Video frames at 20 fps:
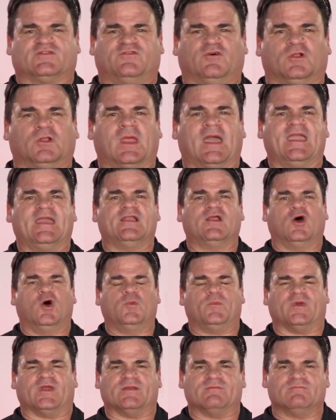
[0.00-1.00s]
filleted
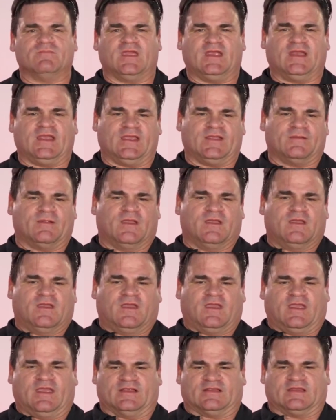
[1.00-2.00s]
open, meaning
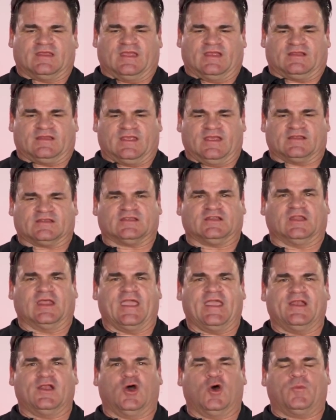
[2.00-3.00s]
it gets
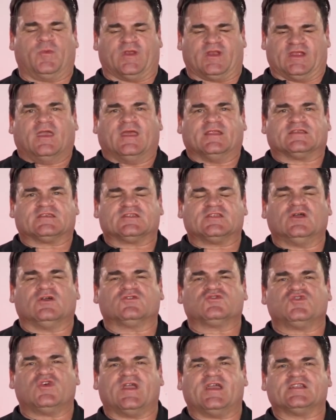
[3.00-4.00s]
laid open. It's still
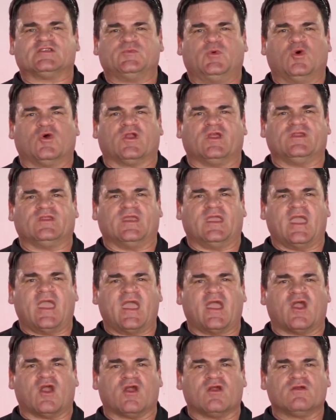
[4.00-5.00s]
transporting the
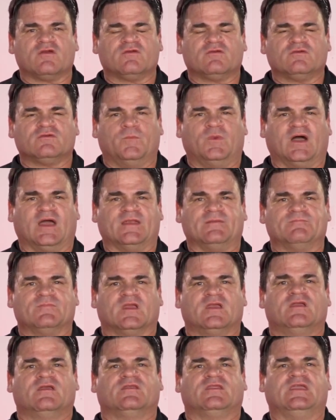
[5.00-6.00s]
air, but
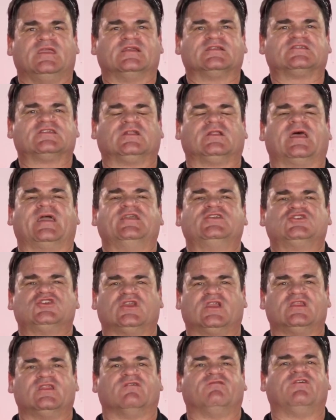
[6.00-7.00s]
the
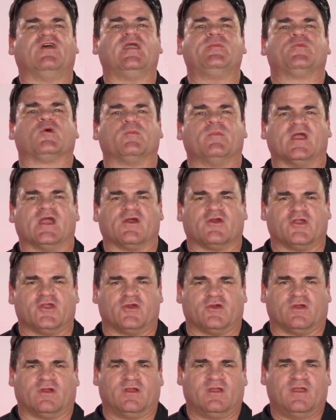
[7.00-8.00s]
insulation and the vapor
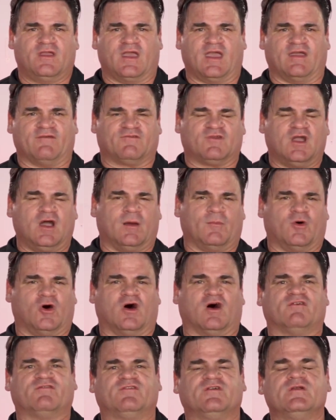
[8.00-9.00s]
barrier have come
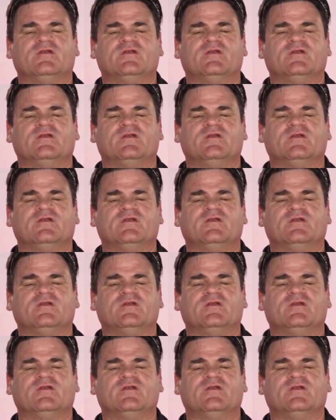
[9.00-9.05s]
off.